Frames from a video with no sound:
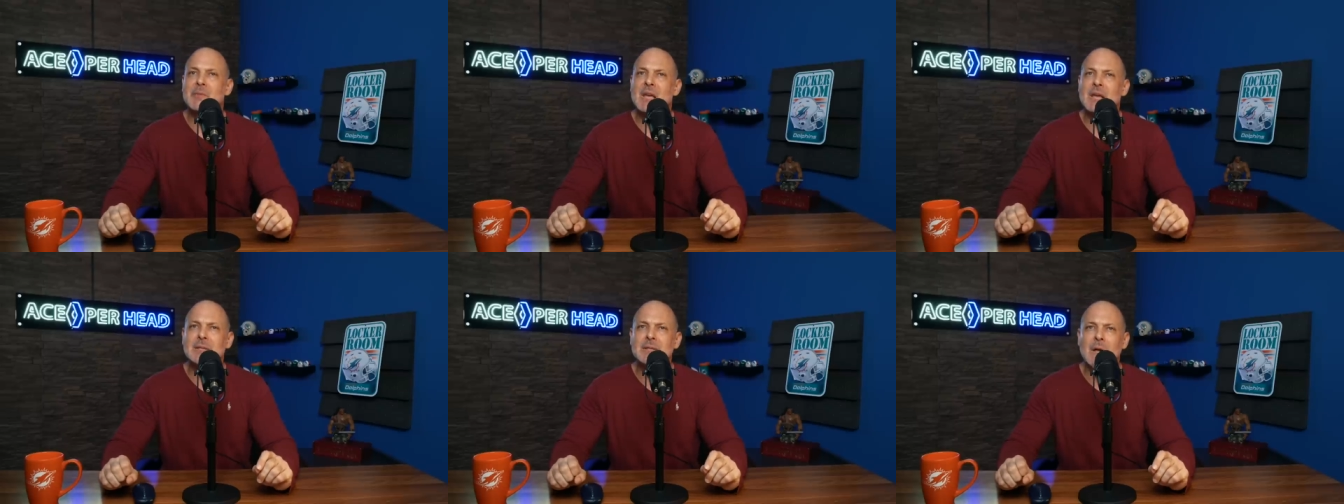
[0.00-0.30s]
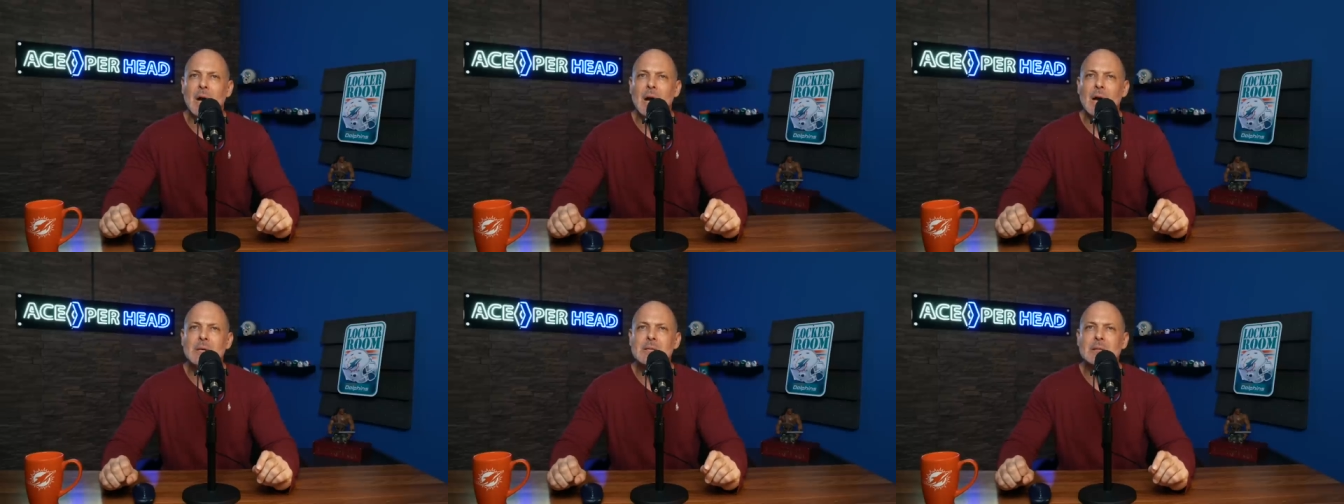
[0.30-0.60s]
It
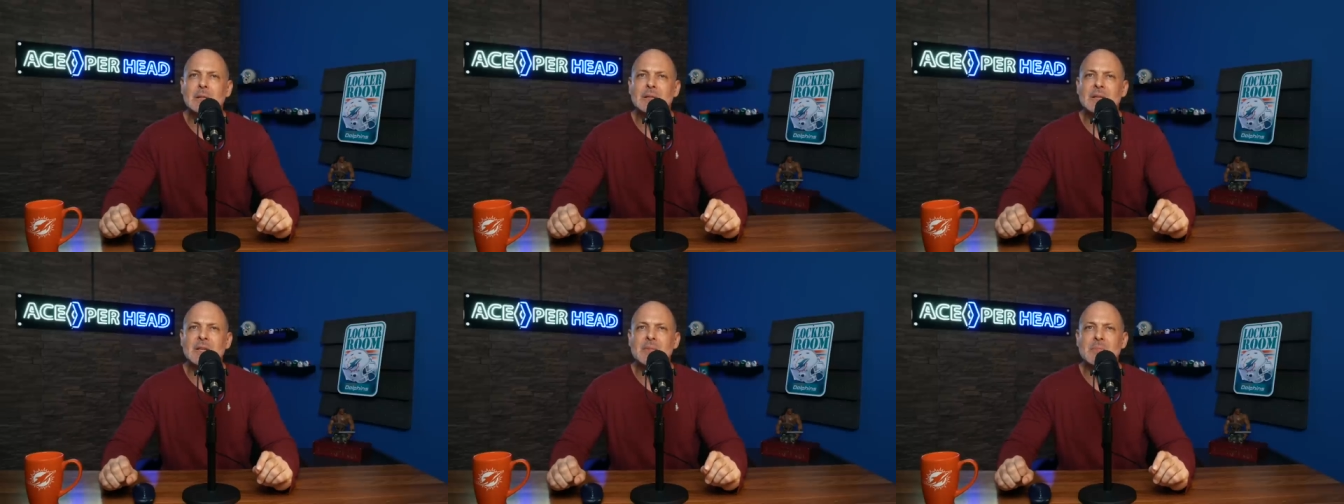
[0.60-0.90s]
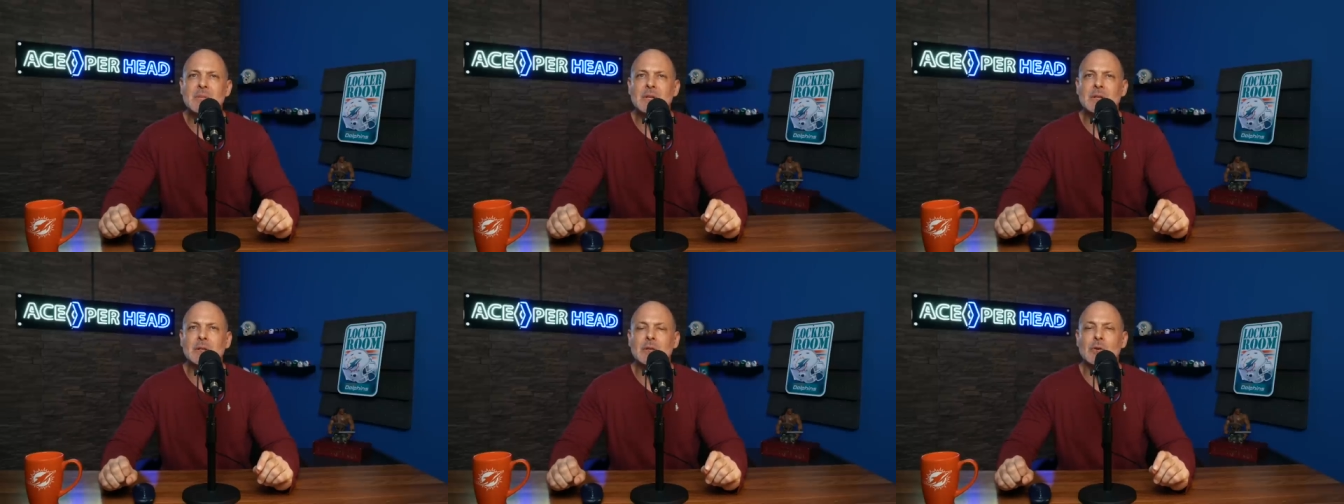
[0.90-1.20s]
does leave
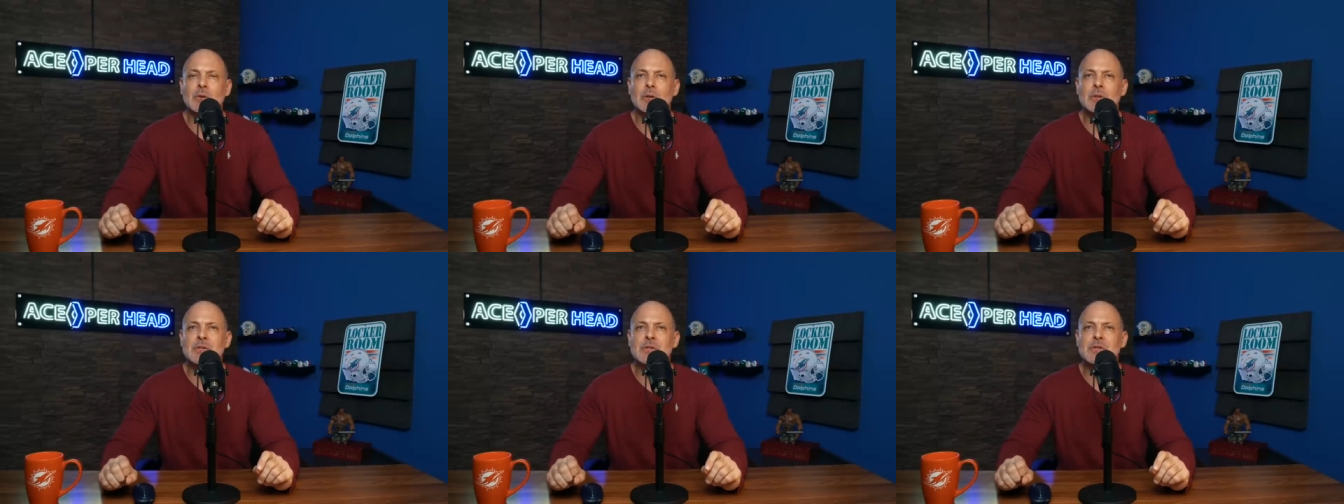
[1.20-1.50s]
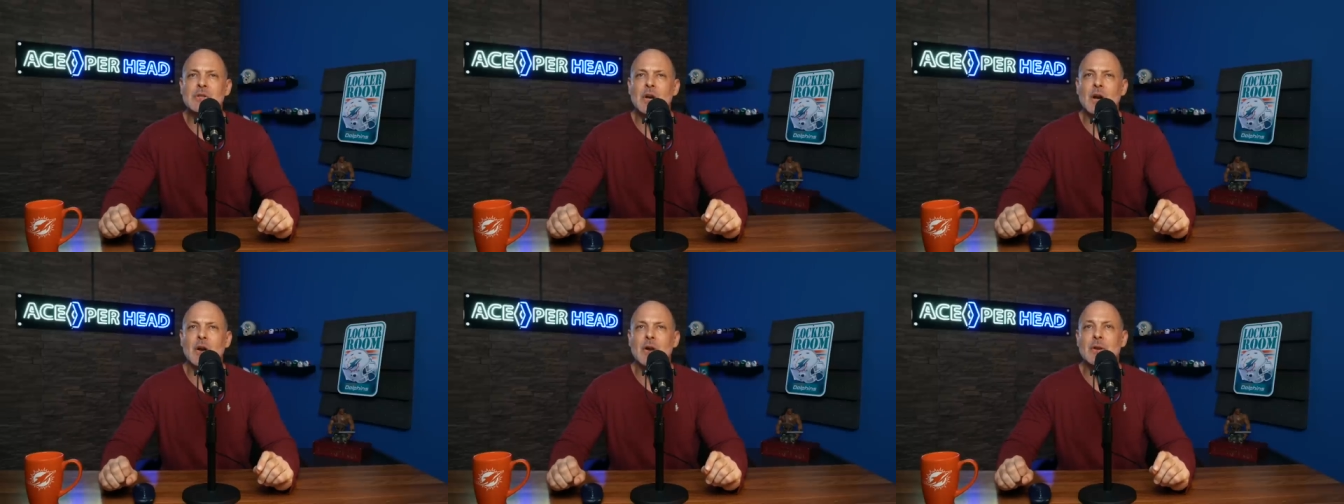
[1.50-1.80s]
me a little
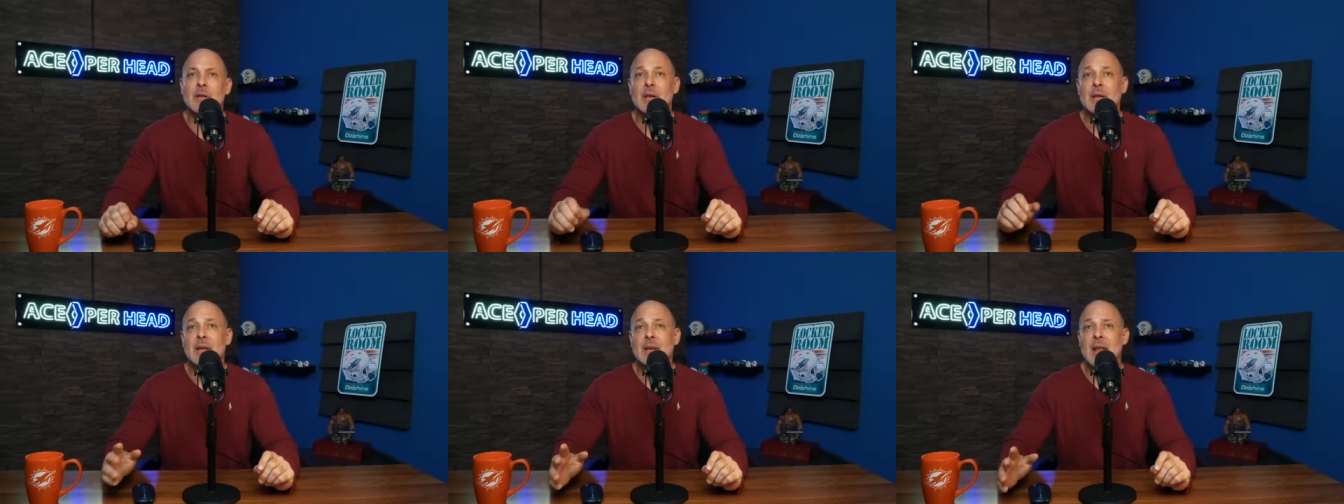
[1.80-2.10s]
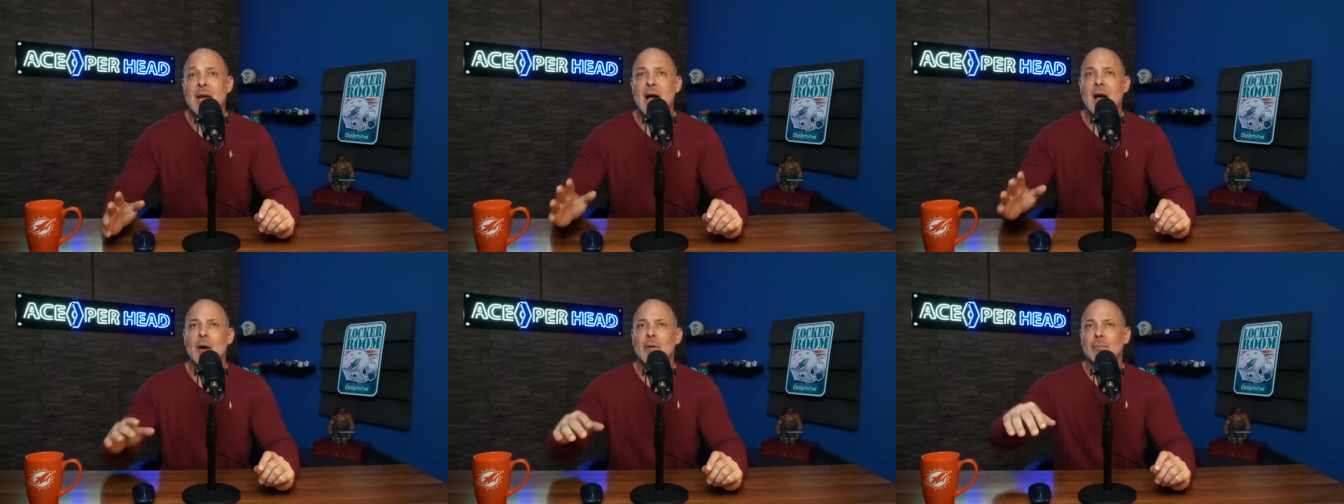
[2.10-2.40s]
concerned.
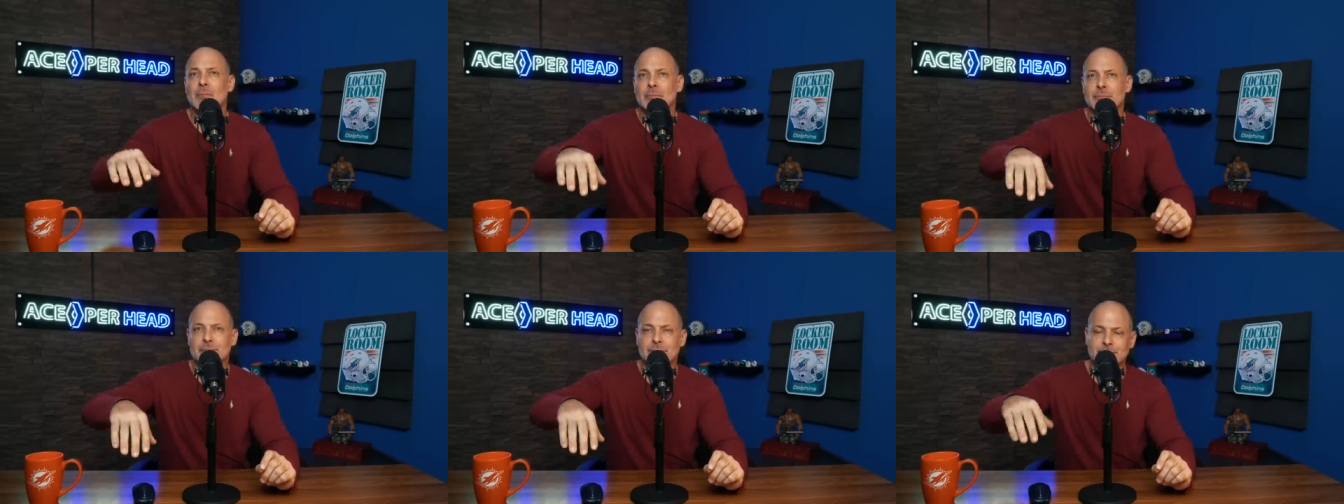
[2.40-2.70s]
Now,